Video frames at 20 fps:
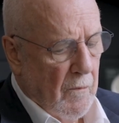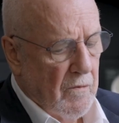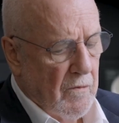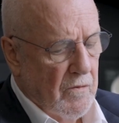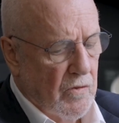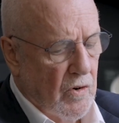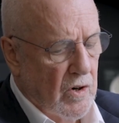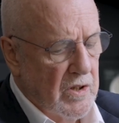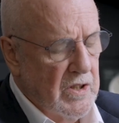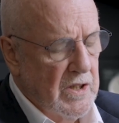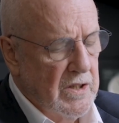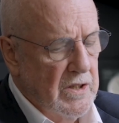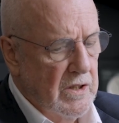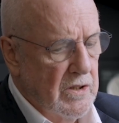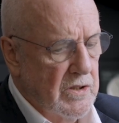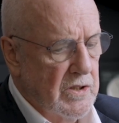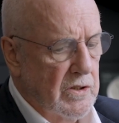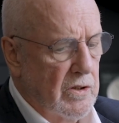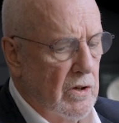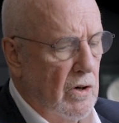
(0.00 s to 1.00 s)
14
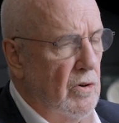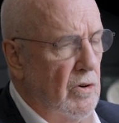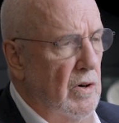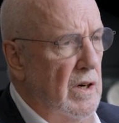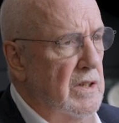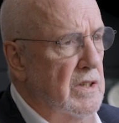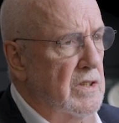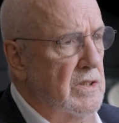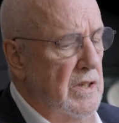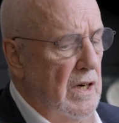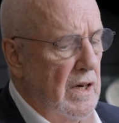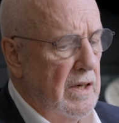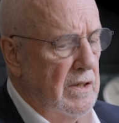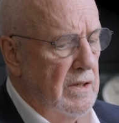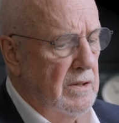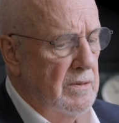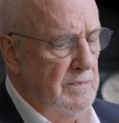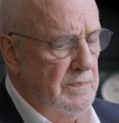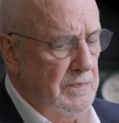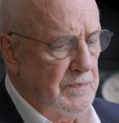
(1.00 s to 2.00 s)
years ago, I
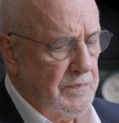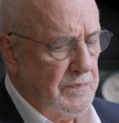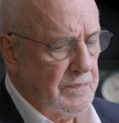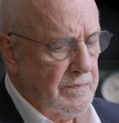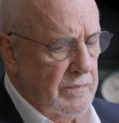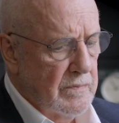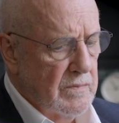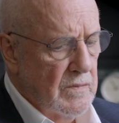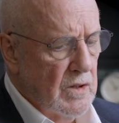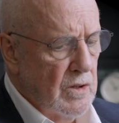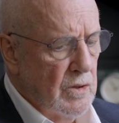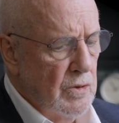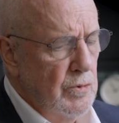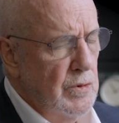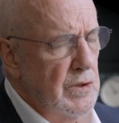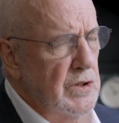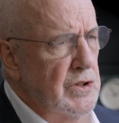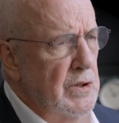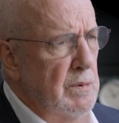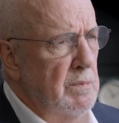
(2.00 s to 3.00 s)
decided
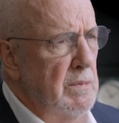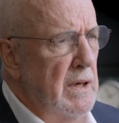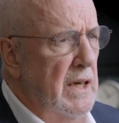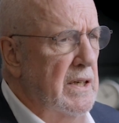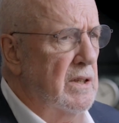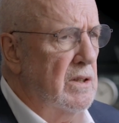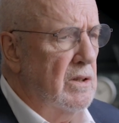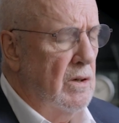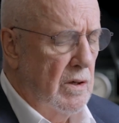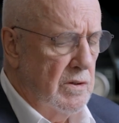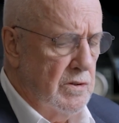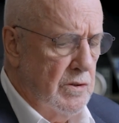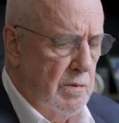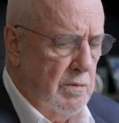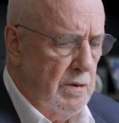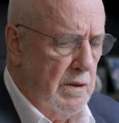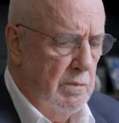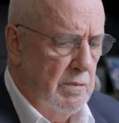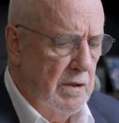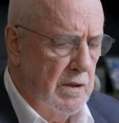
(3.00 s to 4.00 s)
we should make a long-term
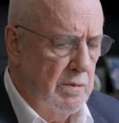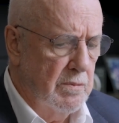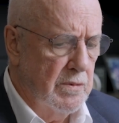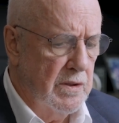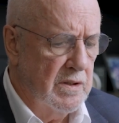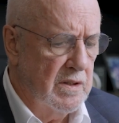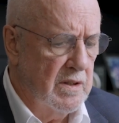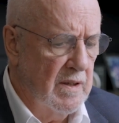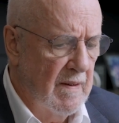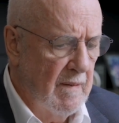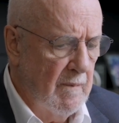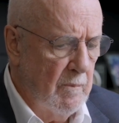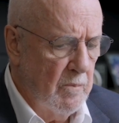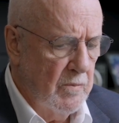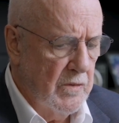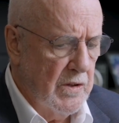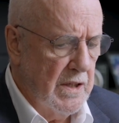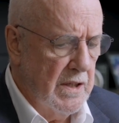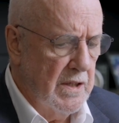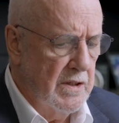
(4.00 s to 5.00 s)
commitment
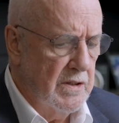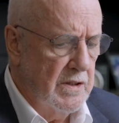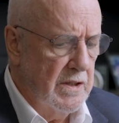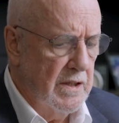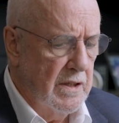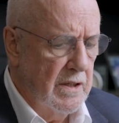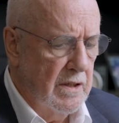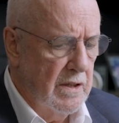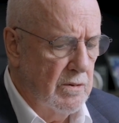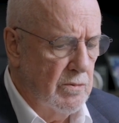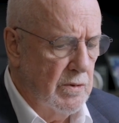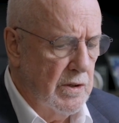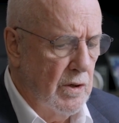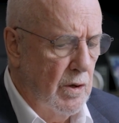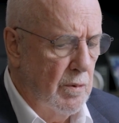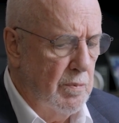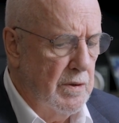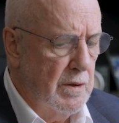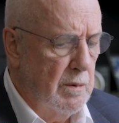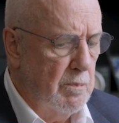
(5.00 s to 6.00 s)
to India, and we
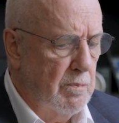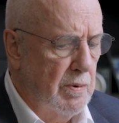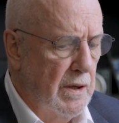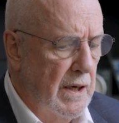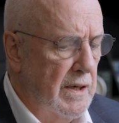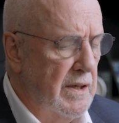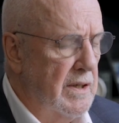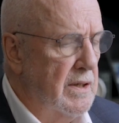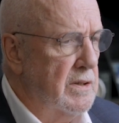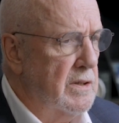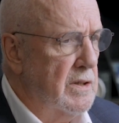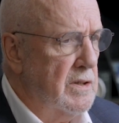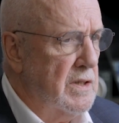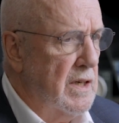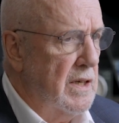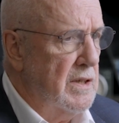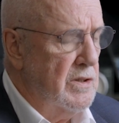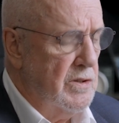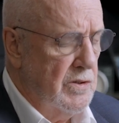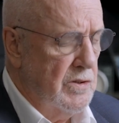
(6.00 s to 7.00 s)
opened a planning and
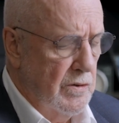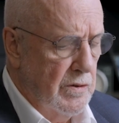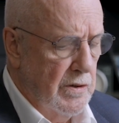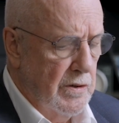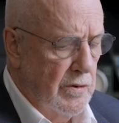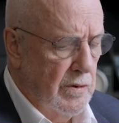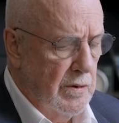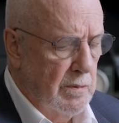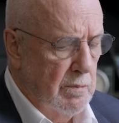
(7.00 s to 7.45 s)
design studio in